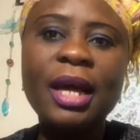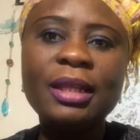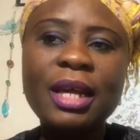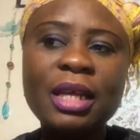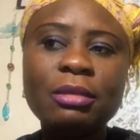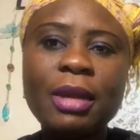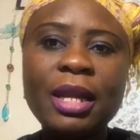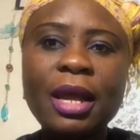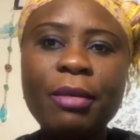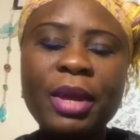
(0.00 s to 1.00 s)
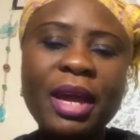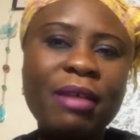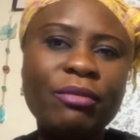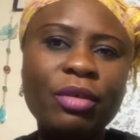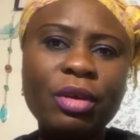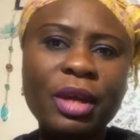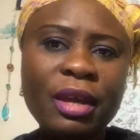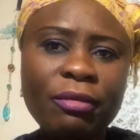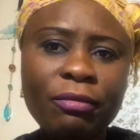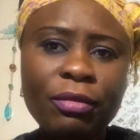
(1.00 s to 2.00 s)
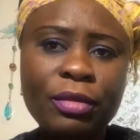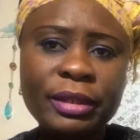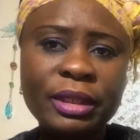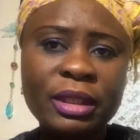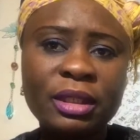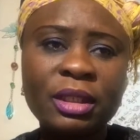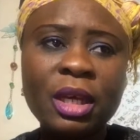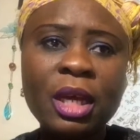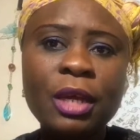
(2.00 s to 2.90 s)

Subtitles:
And that's why now we have influencers.